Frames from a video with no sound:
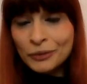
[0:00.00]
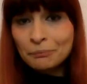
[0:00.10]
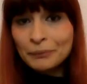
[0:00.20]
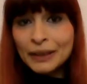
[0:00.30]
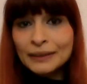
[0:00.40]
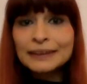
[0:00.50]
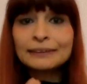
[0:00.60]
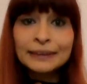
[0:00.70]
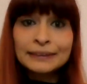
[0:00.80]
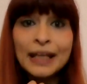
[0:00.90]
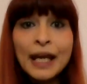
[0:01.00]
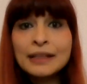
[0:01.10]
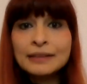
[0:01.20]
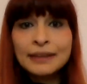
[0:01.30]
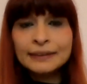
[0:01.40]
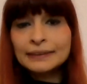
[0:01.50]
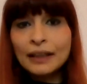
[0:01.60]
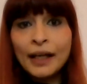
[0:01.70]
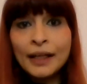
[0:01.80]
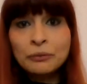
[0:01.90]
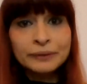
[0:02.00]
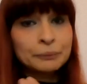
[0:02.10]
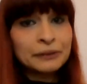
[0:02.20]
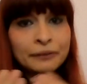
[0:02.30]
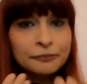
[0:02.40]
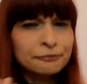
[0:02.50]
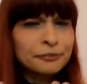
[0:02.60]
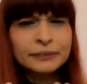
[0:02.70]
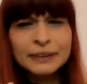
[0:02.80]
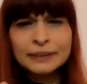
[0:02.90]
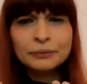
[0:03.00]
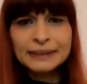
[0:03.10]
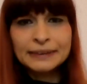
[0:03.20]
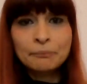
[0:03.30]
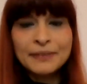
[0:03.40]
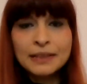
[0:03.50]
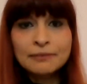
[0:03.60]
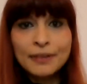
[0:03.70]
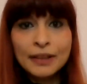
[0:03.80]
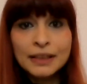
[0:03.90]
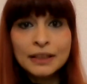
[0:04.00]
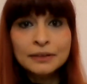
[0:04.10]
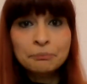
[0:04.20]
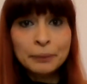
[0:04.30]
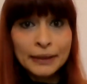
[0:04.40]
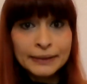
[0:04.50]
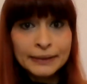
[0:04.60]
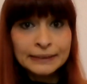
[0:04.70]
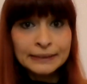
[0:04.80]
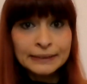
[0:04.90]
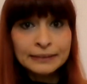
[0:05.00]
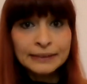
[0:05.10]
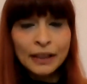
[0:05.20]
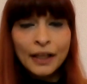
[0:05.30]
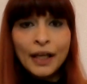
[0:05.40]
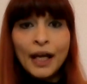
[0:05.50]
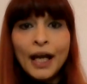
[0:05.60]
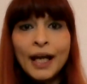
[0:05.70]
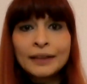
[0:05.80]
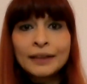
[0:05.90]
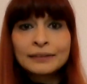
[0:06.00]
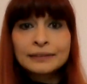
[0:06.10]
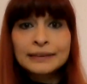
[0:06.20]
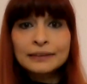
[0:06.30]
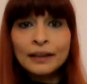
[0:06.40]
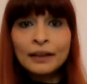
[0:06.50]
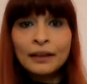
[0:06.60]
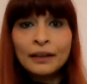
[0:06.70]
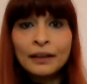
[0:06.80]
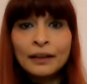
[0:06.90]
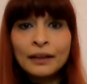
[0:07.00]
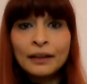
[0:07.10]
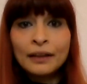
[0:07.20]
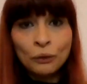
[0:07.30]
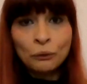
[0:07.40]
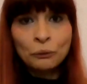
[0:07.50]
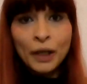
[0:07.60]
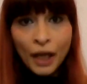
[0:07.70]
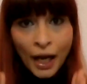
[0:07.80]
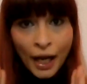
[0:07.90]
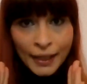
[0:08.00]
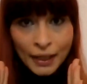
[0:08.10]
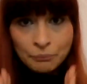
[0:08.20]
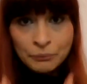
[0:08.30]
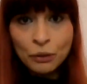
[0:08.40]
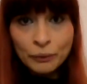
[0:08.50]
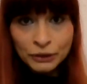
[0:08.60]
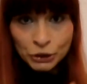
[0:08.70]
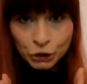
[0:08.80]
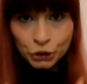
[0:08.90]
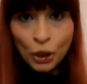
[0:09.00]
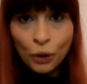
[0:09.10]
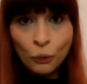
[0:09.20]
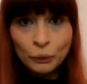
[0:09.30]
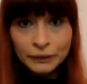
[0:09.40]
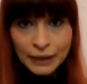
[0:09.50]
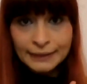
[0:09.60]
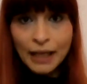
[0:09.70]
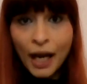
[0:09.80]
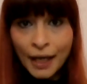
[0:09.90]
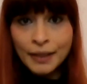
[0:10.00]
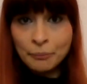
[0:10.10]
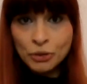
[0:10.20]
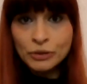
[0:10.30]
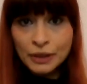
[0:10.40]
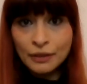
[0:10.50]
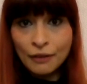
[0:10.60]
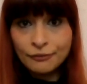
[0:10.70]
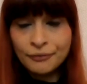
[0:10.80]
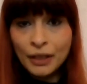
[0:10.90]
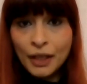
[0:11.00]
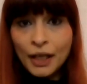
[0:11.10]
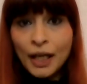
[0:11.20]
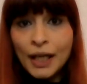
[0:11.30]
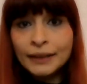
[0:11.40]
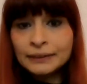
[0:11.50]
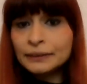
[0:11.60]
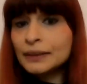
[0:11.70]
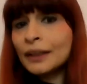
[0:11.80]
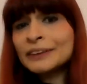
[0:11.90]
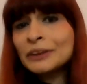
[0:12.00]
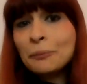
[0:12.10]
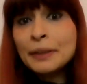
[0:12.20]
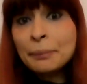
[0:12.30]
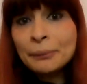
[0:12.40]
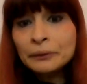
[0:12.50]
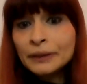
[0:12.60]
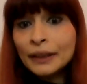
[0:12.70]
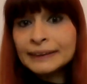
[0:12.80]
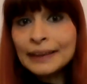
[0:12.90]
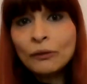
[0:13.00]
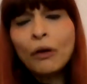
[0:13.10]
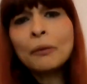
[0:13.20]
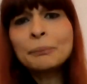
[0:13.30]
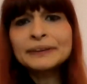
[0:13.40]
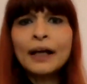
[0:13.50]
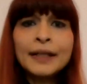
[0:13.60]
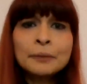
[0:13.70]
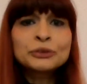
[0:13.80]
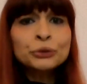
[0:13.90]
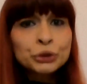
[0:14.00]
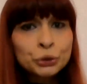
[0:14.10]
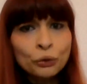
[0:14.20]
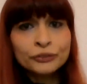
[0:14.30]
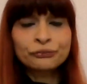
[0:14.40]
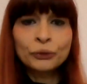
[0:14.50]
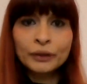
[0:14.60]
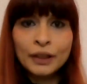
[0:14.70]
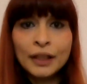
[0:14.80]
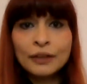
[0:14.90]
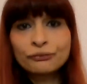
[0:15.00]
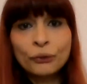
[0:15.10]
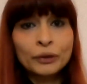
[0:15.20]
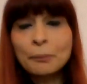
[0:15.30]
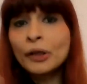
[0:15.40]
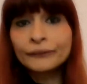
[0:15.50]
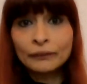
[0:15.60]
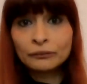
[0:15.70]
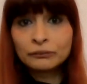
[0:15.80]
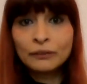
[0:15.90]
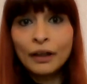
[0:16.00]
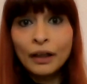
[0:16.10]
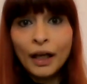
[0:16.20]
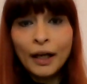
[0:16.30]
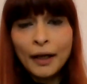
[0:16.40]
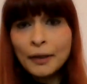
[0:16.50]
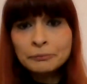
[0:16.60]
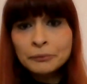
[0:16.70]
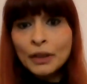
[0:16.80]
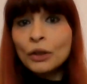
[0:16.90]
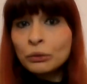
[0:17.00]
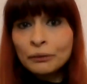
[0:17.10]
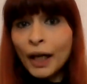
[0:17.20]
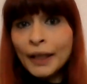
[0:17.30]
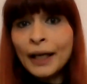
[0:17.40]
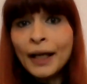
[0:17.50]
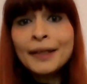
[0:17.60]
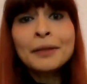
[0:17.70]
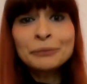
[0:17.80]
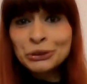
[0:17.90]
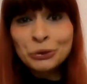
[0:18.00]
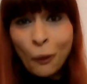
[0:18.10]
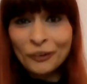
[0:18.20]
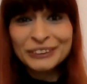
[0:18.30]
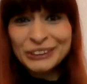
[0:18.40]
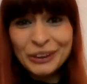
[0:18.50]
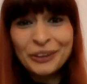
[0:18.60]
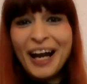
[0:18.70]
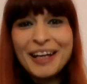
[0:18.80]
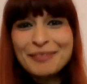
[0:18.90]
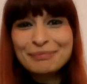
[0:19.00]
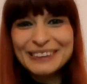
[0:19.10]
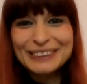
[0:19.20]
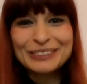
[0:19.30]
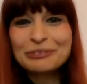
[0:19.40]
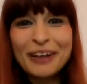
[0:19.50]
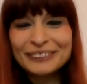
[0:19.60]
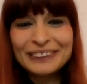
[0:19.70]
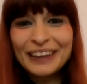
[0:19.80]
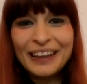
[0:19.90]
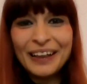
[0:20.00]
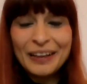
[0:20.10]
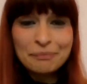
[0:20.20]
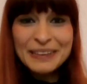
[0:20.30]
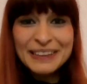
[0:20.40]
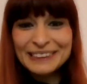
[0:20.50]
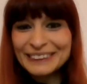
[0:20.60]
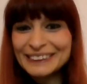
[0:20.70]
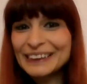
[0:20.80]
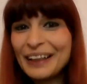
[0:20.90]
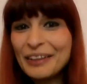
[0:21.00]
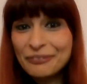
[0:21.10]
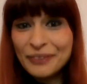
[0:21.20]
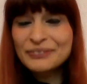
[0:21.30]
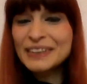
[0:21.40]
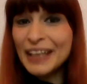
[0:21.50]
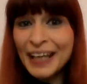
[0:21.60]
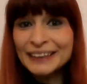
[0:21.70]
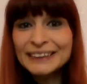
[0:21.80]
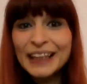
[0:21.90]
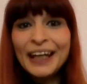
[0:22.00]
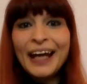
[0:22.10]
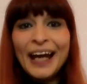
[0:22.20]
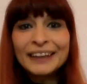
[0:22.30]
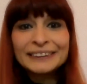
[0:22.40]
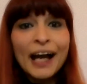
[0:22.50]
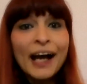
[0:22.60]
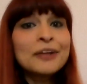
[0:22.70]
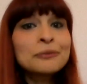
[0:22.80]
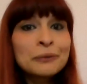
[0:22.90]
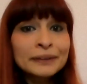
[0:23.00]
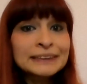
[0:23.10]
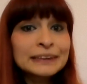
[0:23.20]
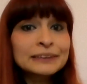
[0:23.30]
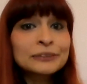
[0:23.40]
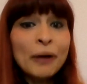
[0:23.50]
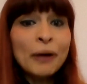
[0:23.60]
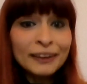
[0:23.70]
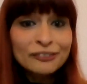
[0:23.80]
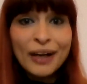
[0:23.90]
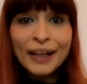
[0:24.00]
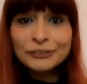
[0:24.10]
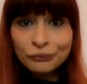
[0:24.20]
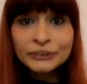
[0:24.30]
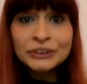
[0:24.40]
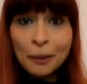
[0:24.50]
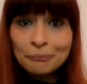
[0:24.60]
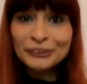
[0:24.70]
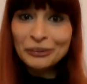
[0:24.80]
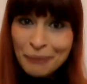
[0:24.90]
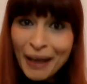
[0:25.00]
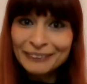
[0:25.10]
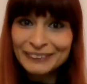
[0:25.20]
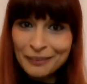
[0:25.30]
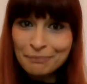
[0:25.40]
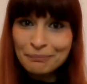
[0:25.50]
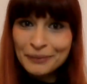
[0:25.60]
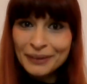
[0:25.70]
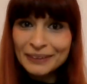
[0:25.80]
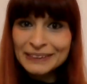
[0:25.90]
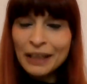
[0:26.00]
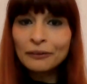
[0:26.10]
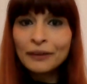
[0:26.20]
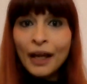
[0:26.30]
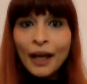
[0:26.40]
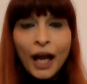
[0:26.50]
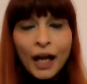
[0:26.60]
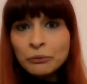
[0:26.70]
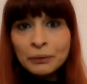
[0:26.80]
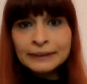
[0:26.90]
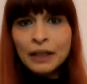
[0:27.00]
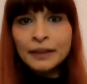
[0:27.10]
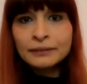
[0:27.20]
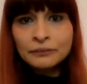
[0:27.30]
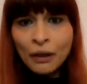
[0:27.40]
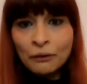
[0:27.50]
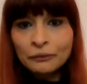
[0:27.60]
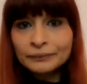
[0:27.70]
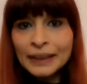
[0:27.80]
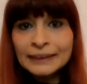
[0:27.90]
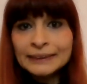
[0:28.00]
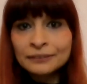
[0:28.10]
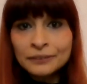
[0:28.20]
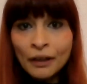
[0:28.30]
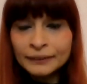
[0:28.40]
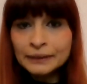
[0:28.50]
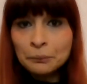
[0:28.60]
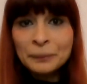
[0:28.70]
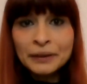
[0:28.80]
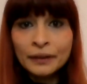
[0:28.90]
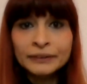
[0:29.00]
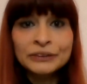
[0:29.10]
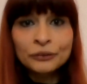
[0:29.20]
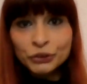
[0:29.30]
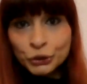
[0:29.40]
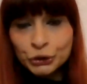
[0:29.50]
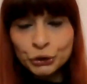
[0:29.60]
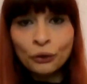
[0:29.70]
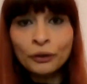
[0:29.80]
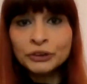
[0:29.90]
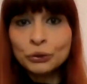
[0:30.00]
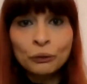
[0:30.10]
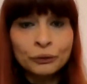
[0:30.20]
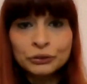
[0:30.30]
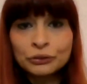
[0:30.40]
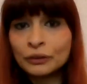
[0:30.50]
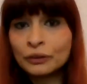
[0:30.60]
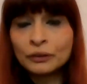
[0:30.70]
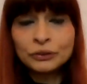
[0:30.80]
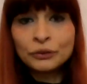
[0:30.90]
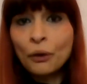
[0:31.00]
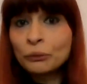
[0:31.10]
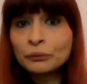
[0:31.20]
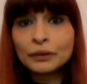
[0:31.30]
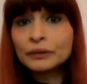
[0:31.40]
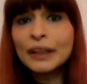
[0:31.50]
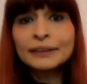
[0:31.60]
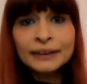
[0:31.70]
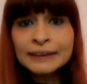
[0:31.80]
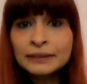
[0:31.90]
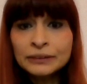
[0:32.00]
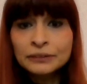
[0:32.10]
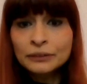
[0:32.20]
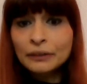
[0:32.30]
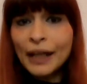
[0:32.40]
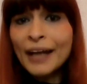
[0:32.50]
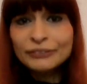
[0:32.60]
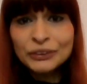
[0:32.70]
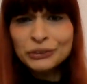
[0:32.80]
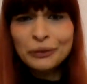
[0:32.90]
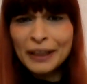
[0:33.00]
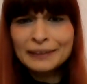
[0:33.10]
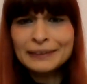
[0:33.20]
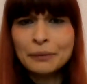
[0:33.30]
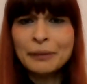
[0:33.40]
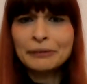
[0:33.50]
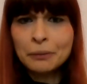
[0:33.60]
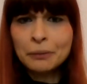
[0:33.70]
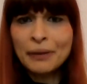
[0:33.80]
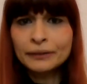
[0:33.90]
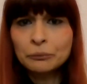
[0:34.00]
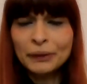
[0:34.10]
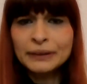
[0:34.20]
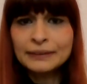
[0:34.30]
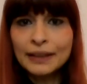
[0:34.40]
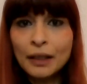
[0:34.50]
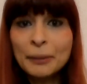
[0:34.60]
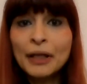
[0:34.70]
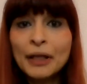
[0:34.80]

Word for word: room till the day that I was being confronted with something very unpleasant. And uh, I said to myself, no, I am going to show that I am good enough. And there are so many people, they are saying, oh, but I am too short for a, for a model. Uh, I, I, am short too. I am just one uh, meters uh, 58. And I went qualified for top model Belgium. So I was like, no, that is not because you're too short or, uh, you know, it doesn't have to do anything about your body type.